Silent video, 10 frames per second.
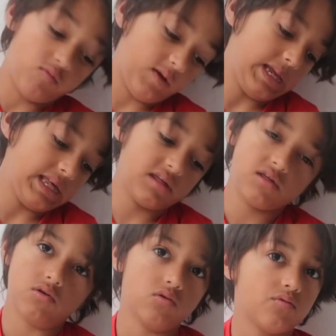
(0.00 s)

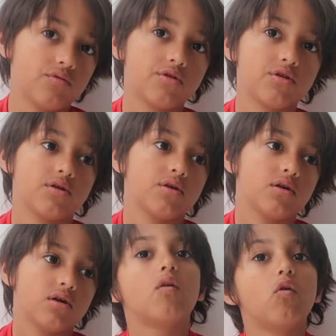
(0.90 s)
weasels,
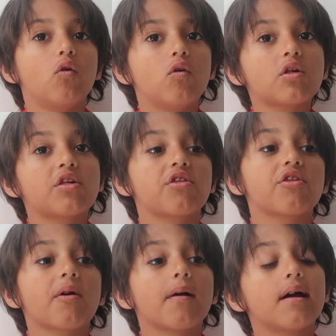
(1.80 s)
hawks,